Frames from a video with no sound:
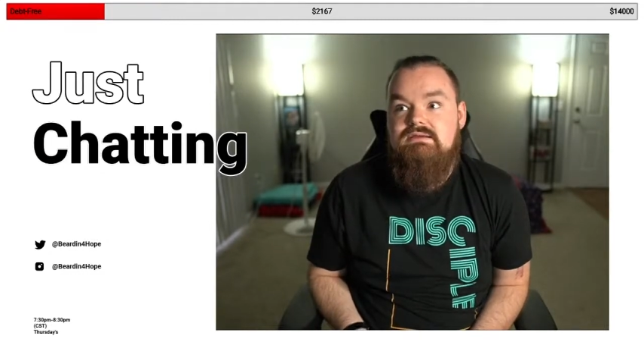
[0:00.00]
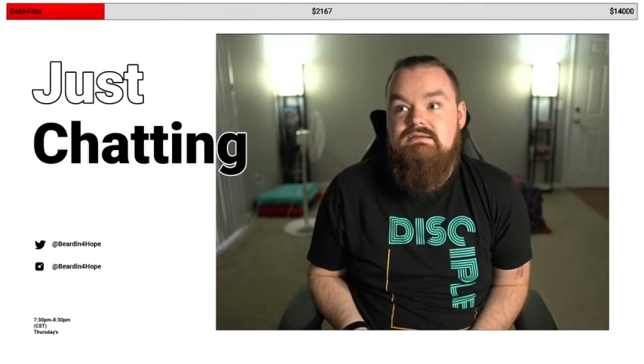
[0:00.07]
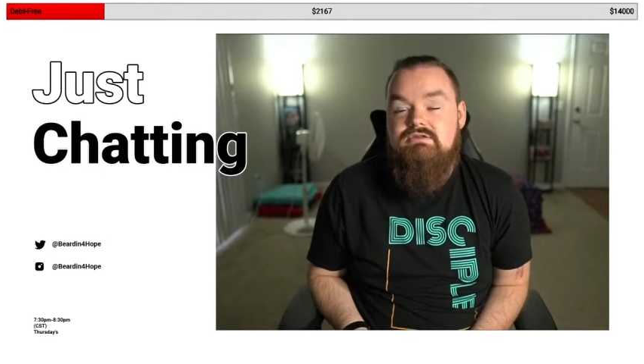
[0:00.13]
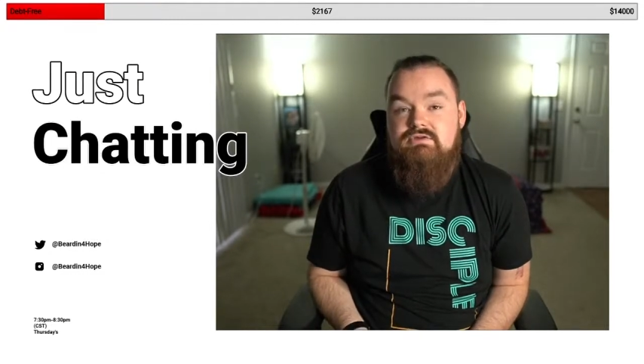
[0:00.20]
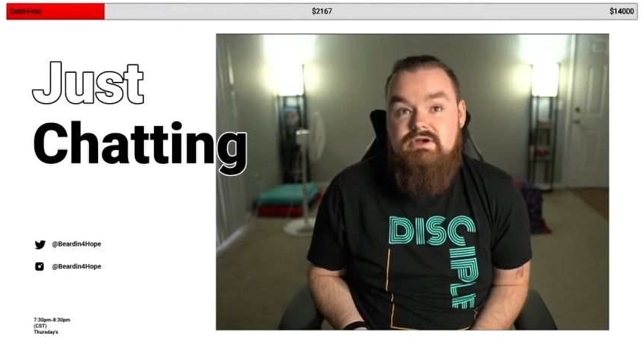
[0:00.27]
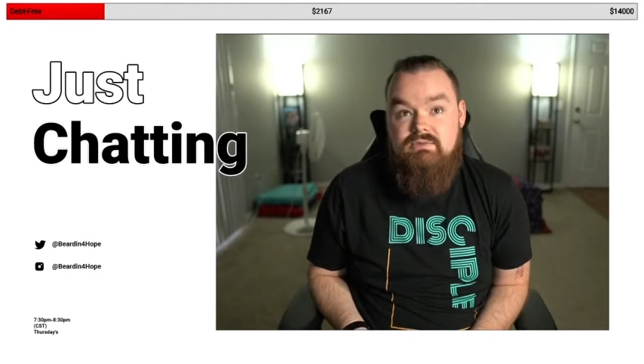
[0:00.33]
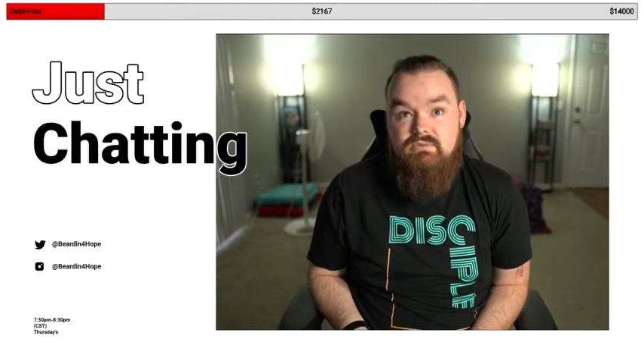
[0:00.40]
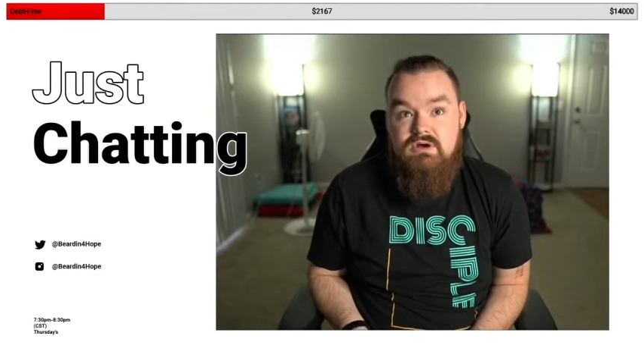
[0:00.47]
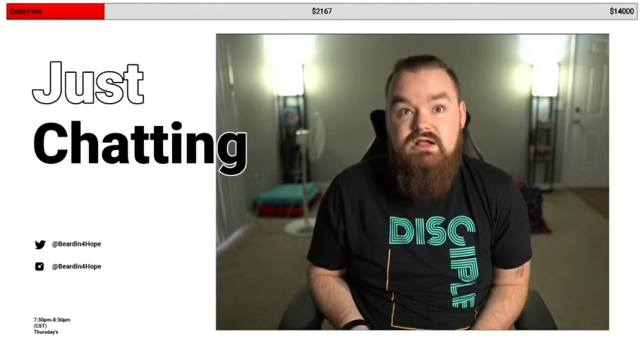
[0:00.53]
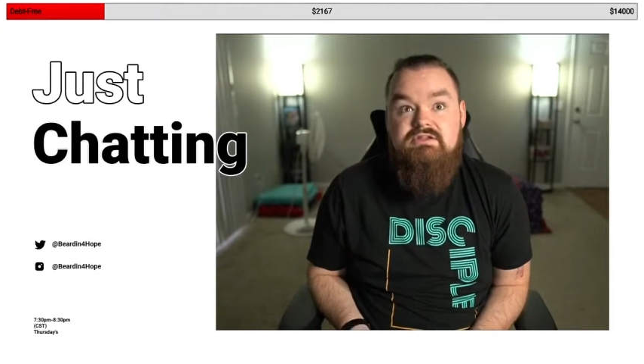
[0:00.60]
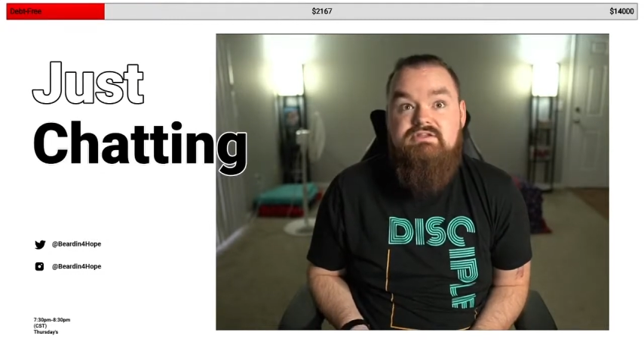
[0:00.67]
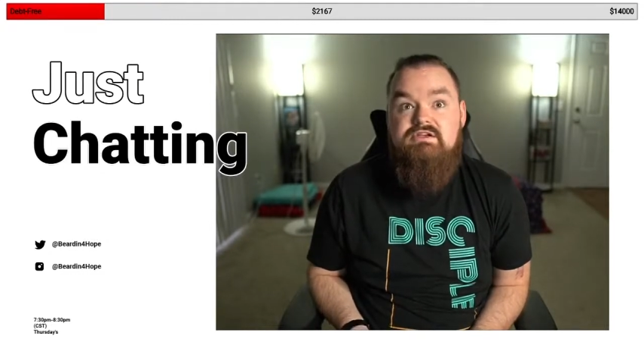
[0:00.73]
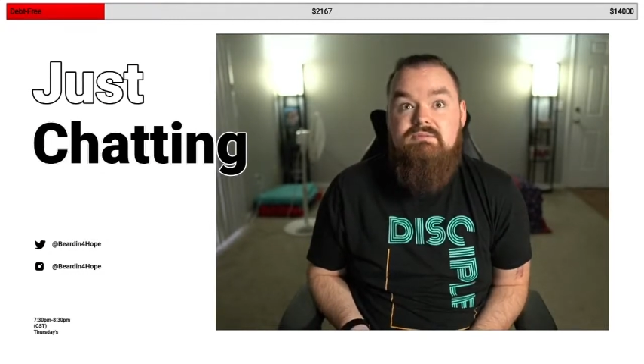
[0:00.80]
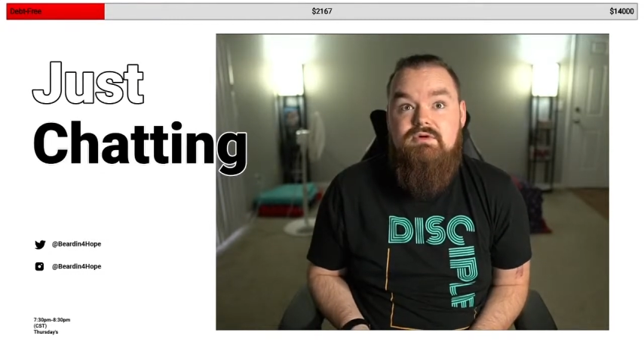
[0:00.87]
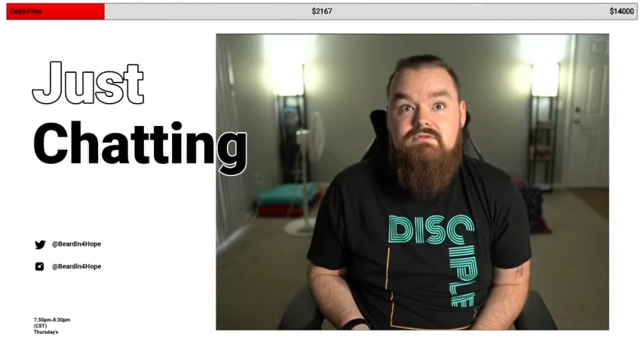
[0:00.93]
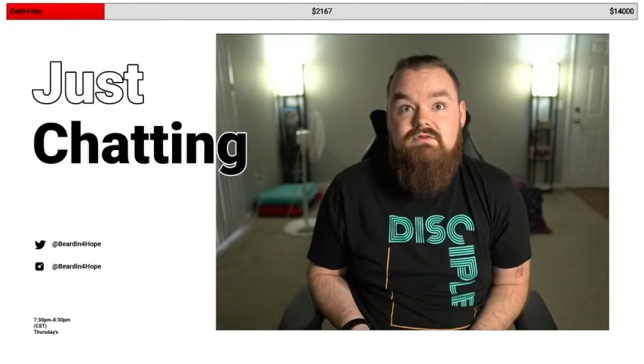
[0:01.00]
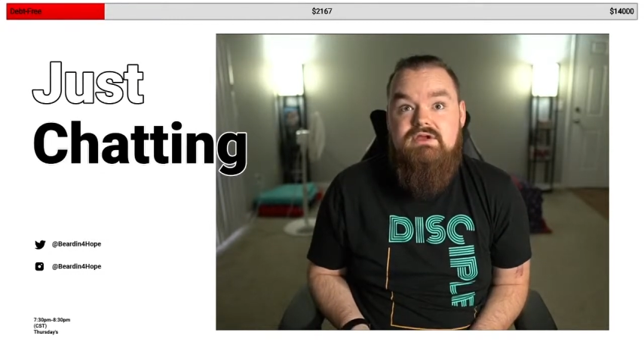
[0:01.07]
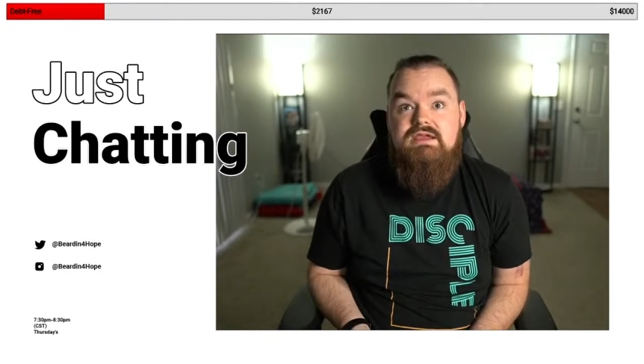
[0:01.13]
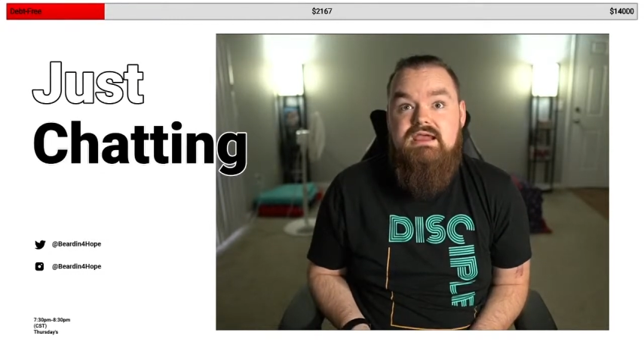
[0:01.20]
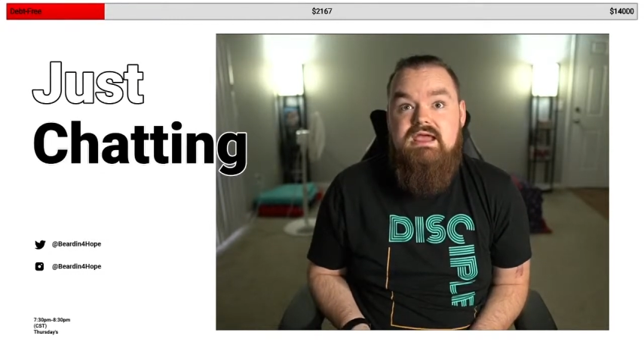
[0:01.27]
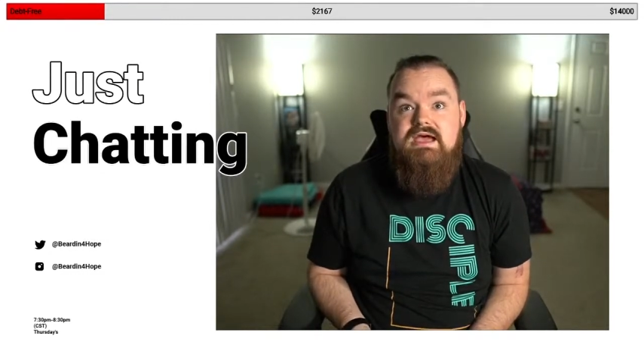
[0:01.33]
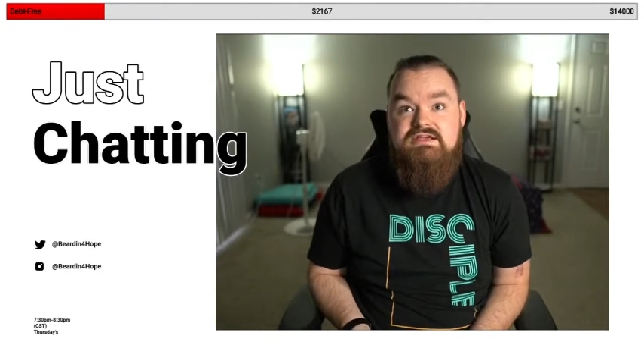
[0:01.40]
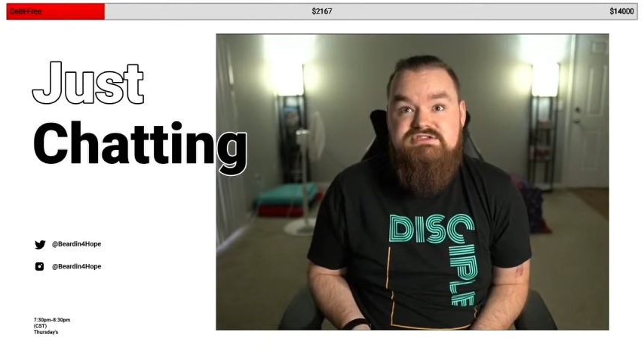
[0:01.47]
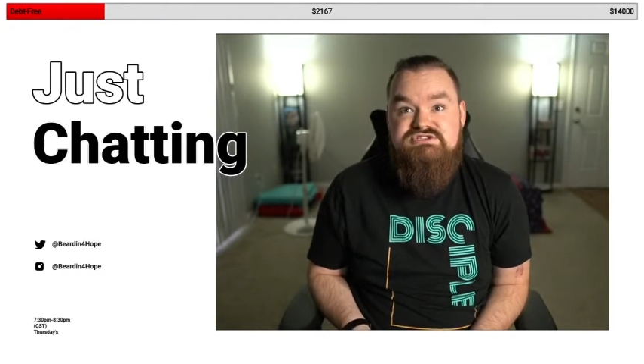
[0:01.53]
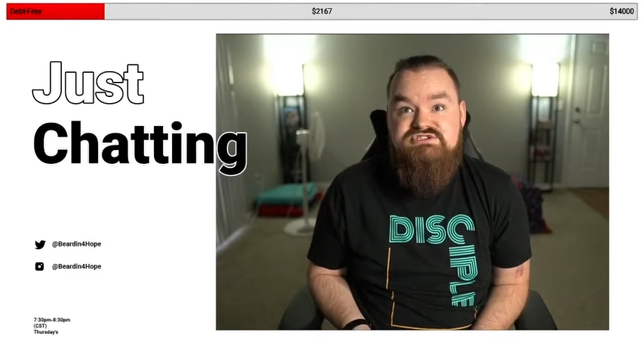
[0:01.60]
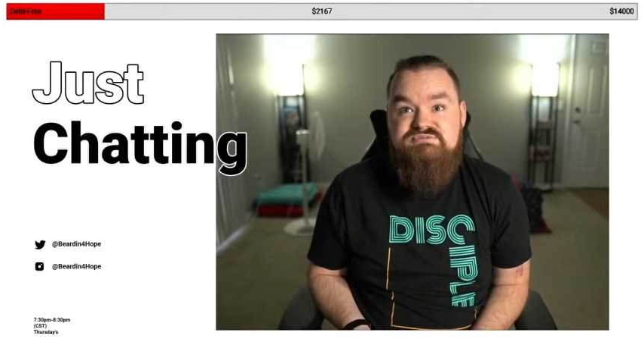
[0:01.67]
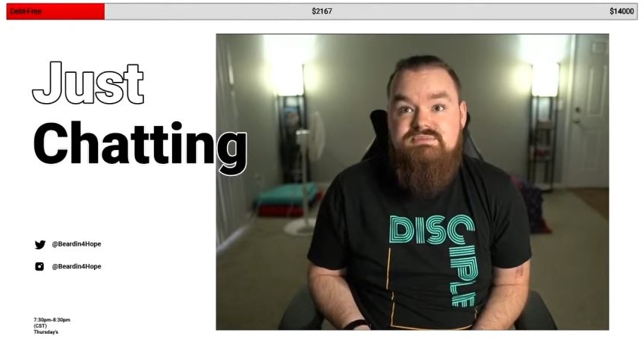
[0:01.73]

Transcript: do I want to come over? Yes.